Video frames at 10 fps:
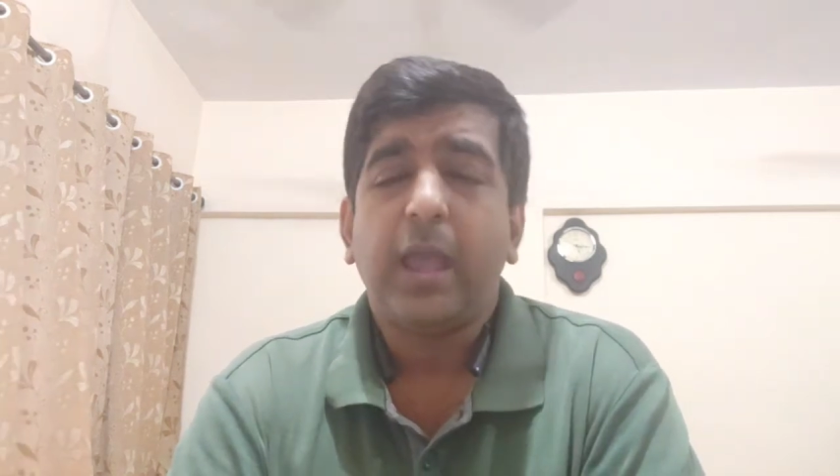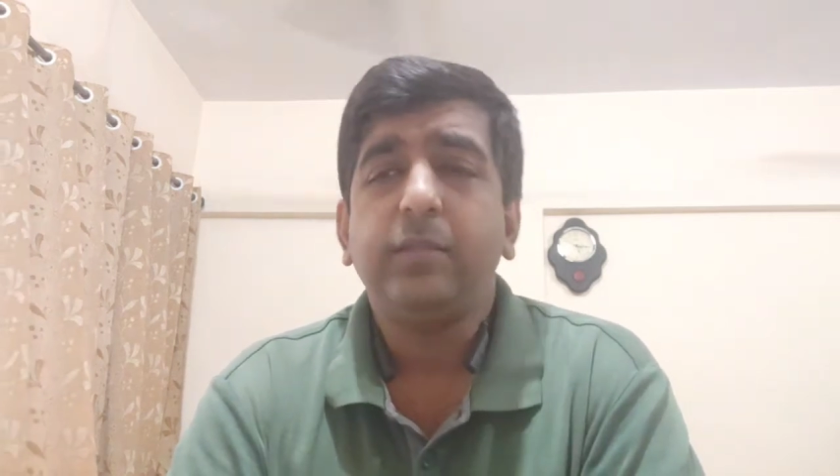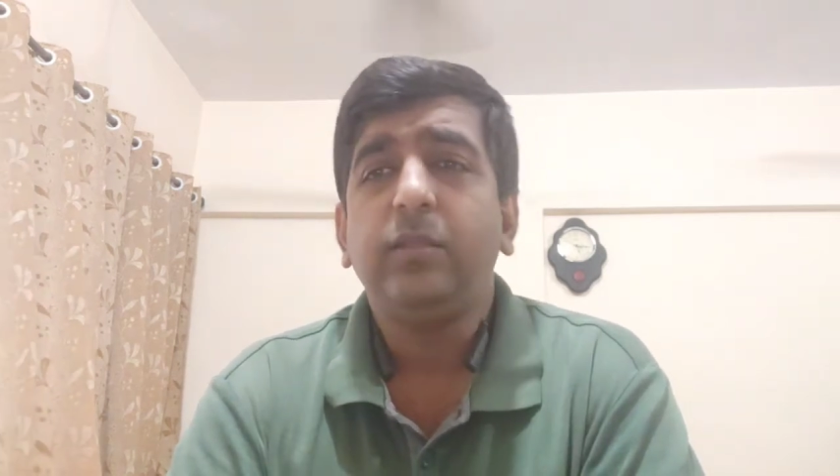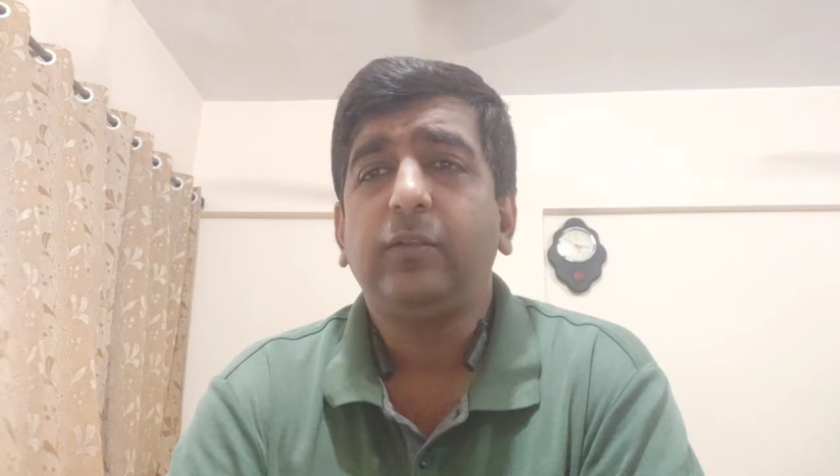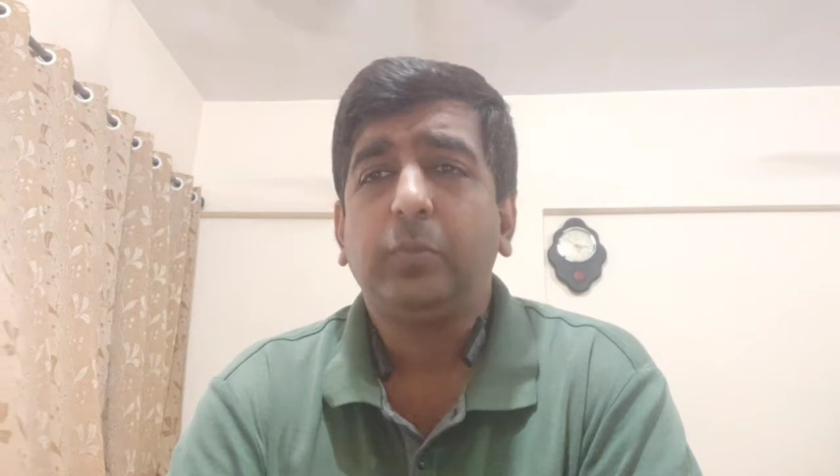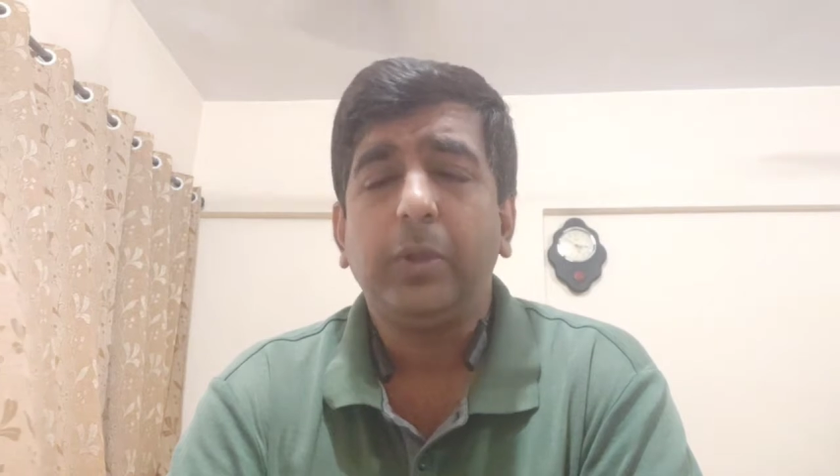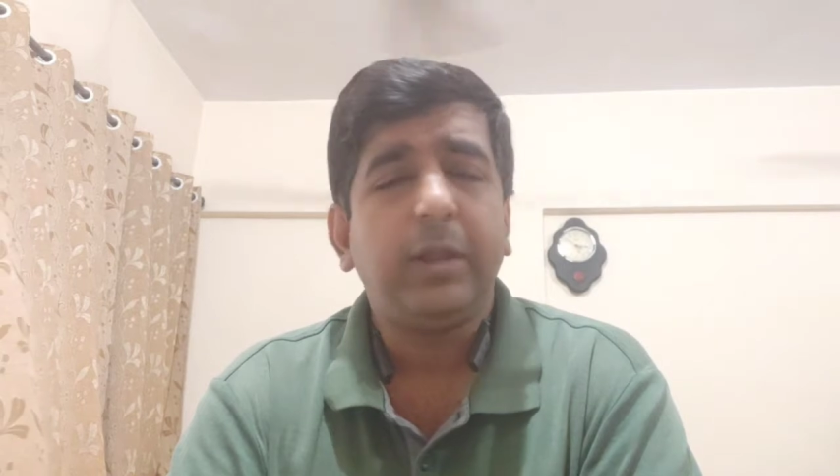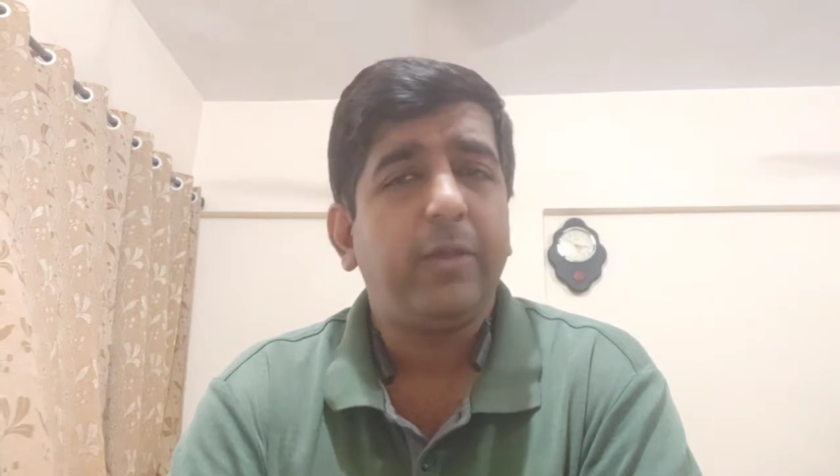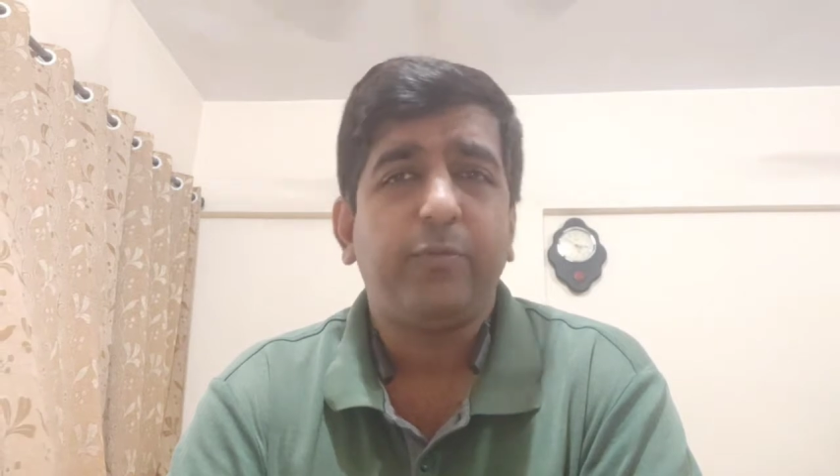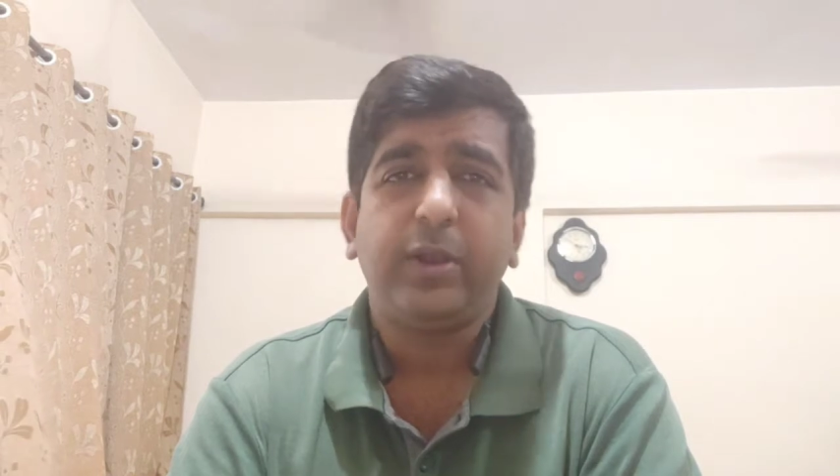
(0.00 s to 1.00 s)
and this
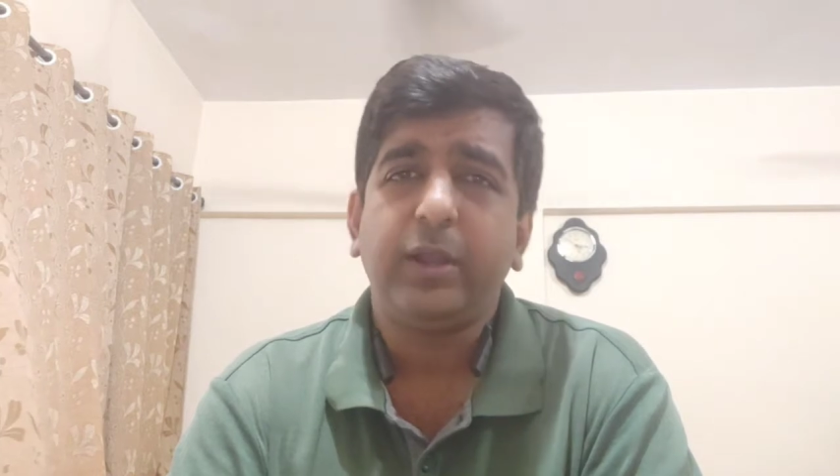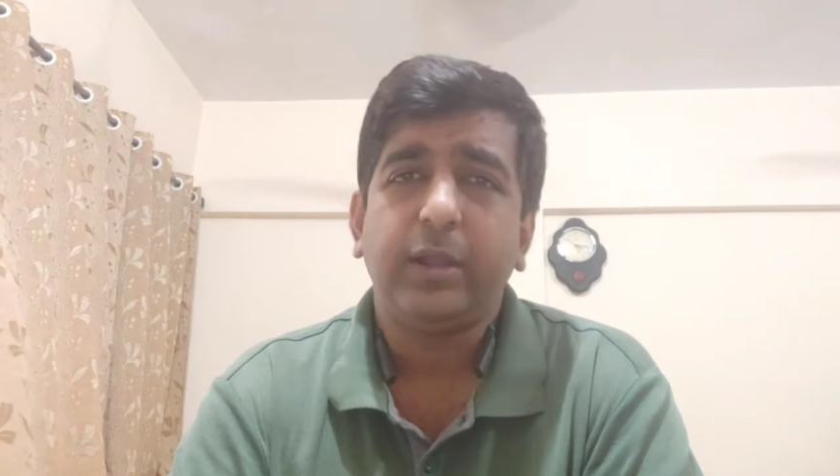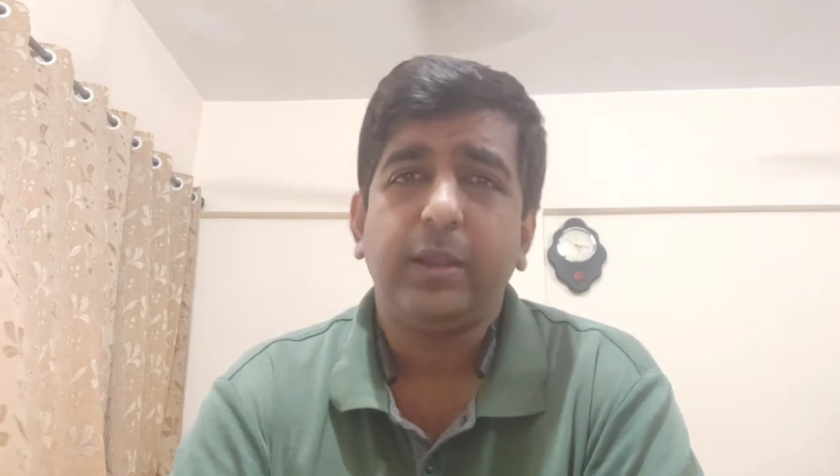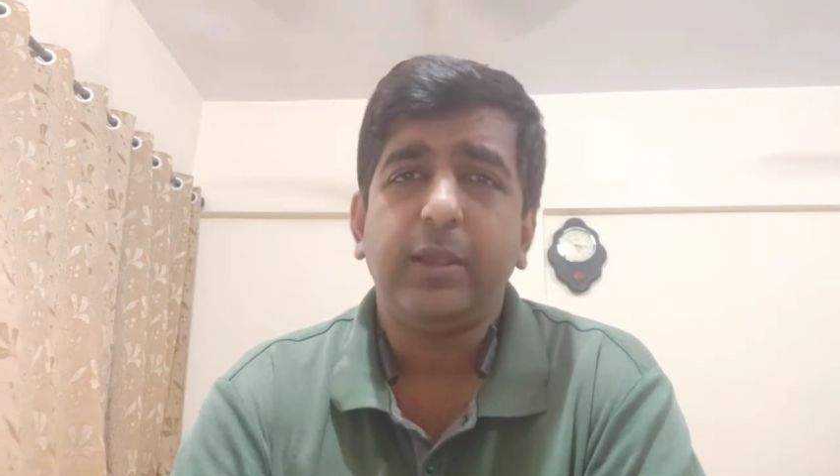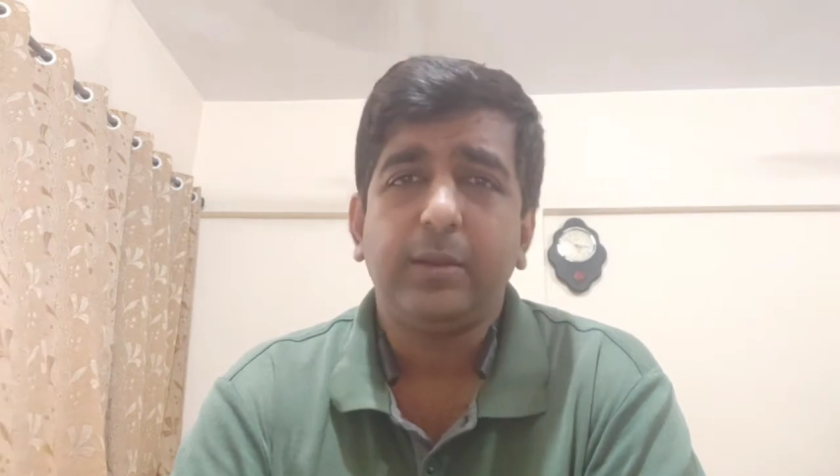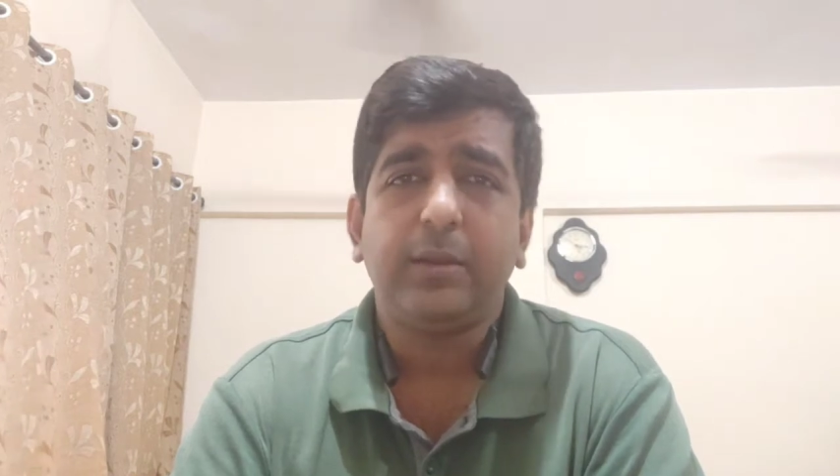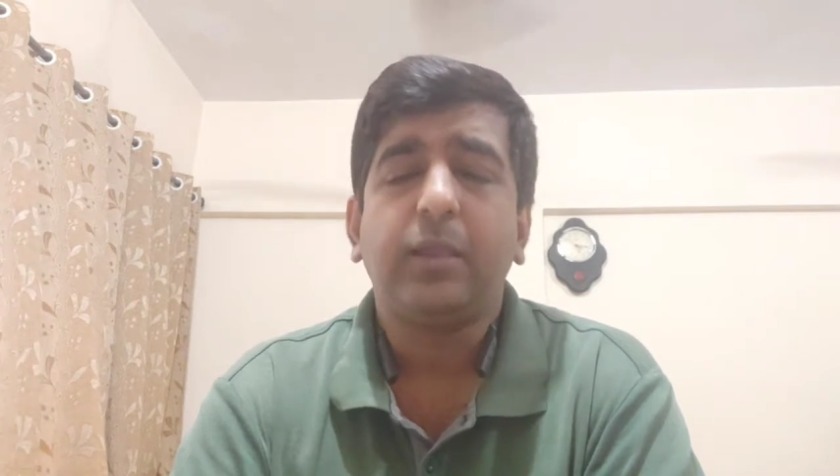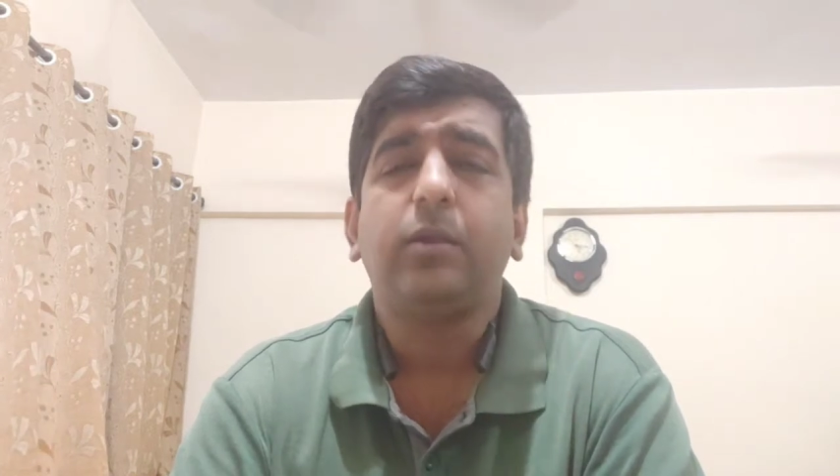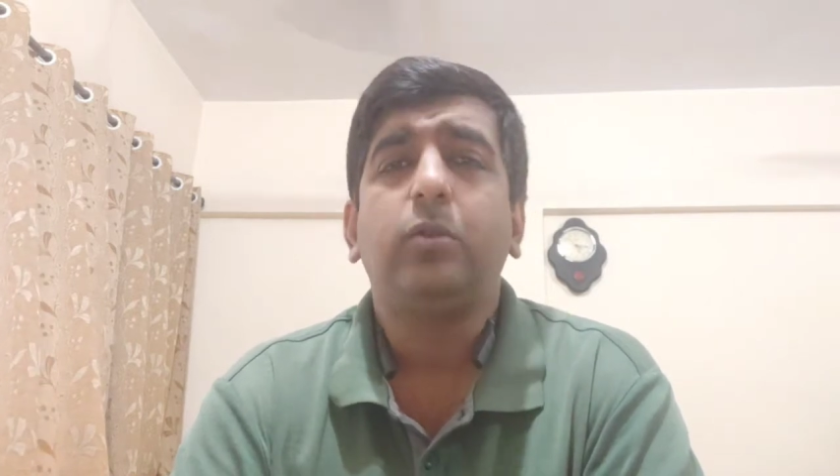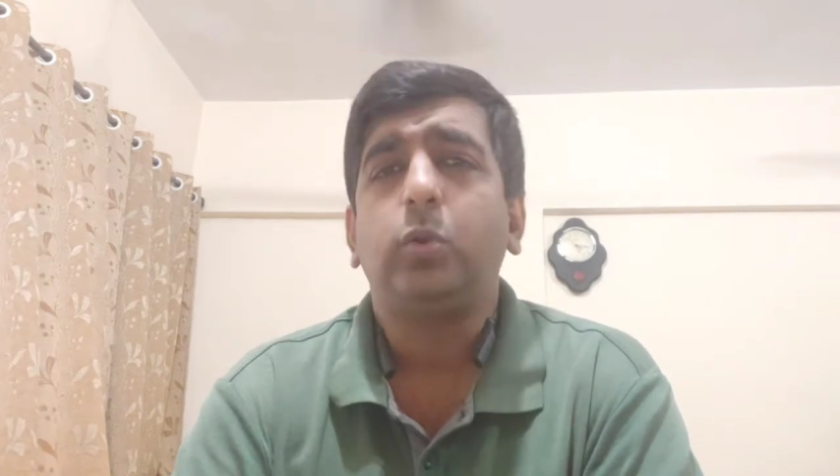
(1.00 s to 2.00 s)
will definitely take a